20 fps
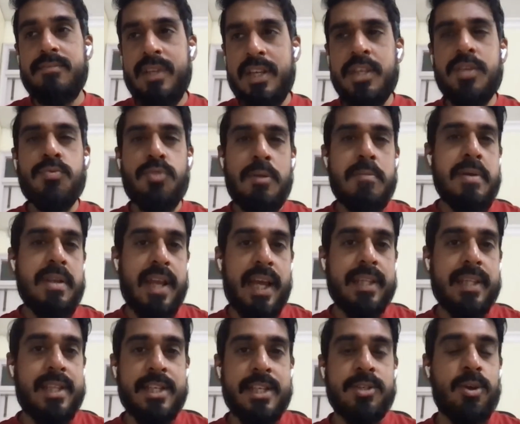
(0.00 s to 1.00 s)
it will be
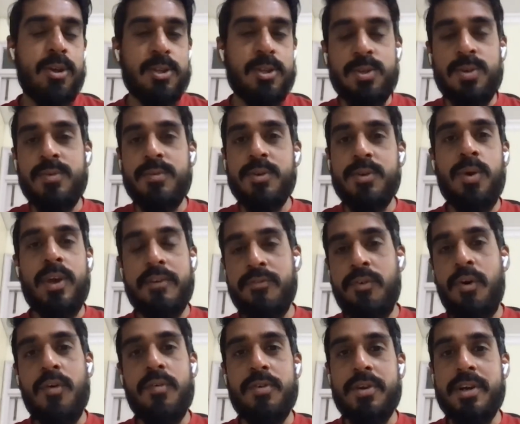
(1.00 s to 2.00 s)
like this also going
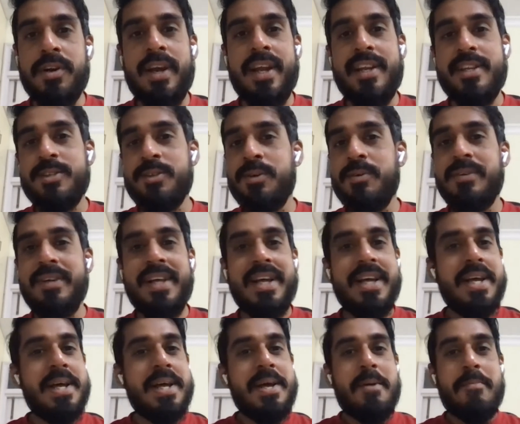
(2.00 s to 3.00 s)
forward, right? So
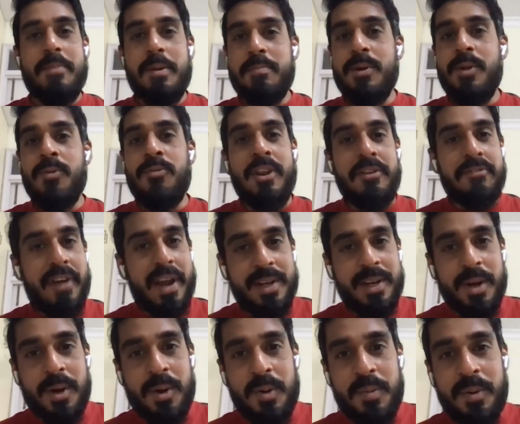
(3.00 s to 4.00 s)
people will find
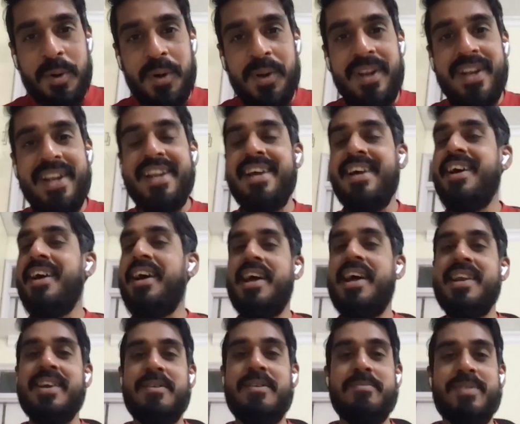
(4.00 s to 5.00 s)
out loophole,
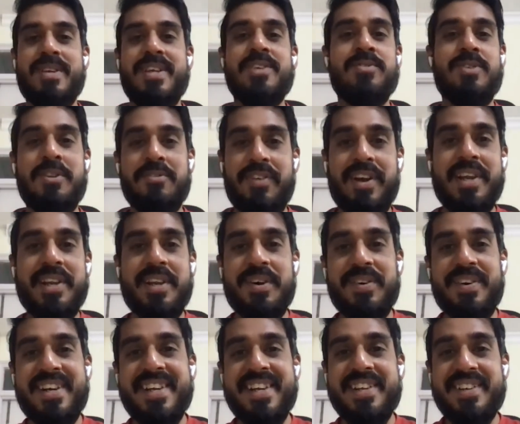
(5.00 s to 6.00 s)
and companies will find
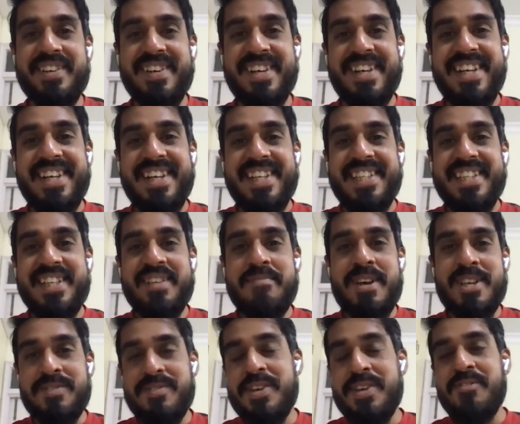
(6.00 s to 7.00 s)
out, the
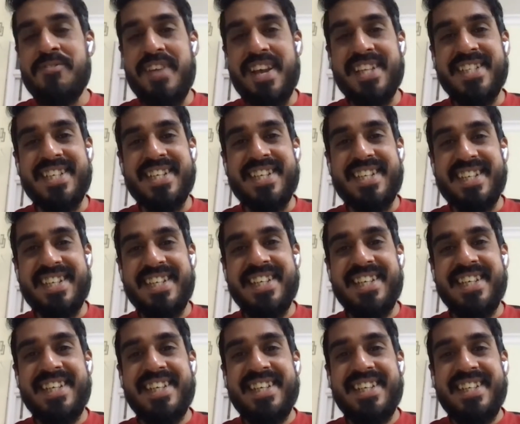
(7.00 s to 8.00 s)
best way to fix it
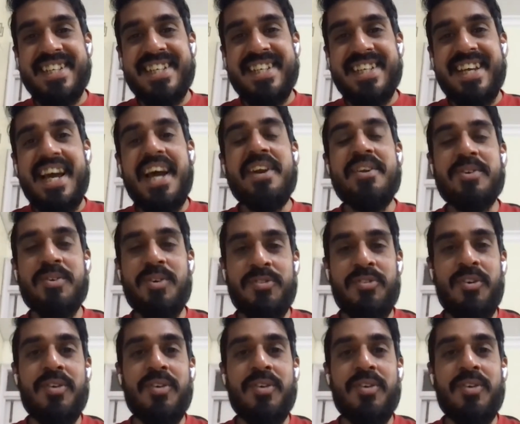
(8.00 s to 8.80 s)
and to go